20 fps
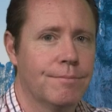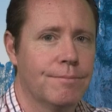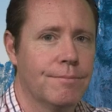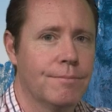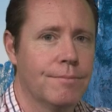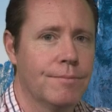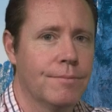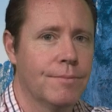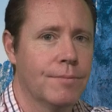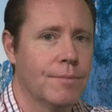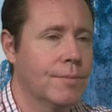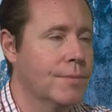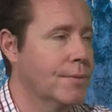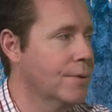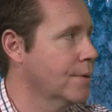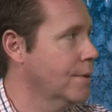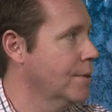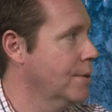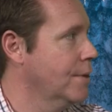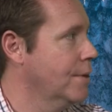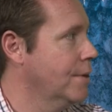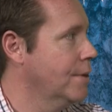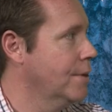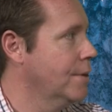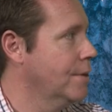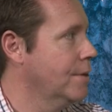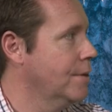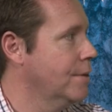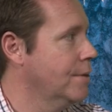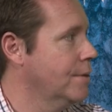
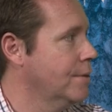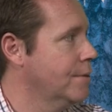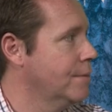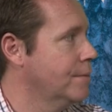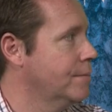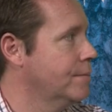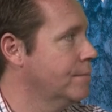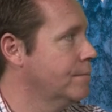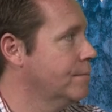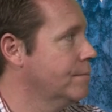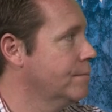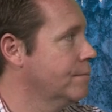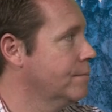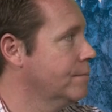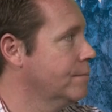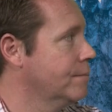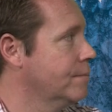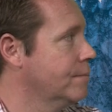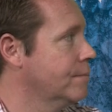This person isn't speaking.